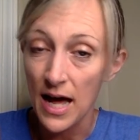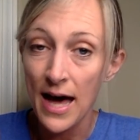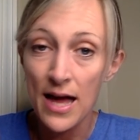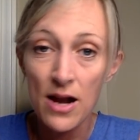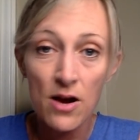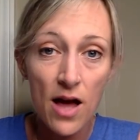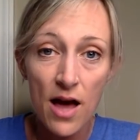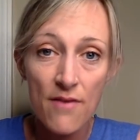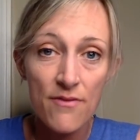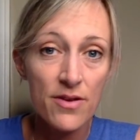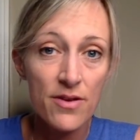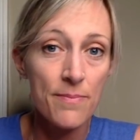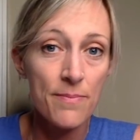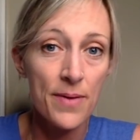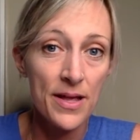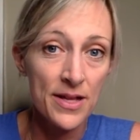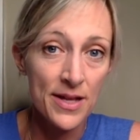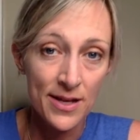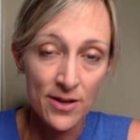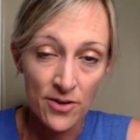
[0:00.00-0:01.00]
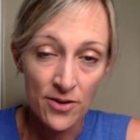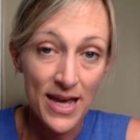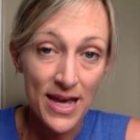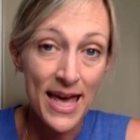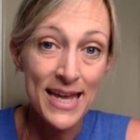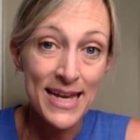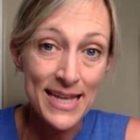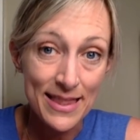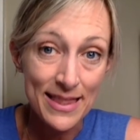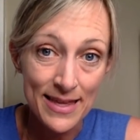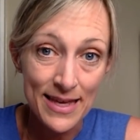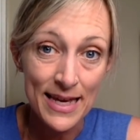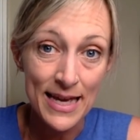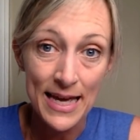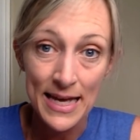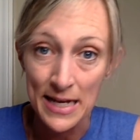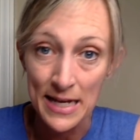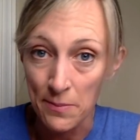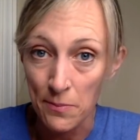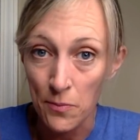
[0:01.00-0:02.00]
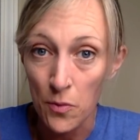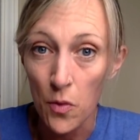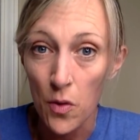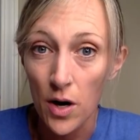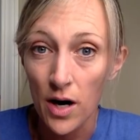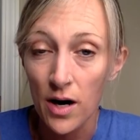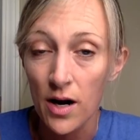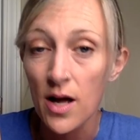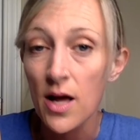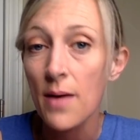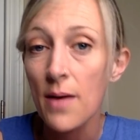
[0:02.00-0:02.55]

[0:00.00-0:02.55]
I don't have an opinion on anything anymore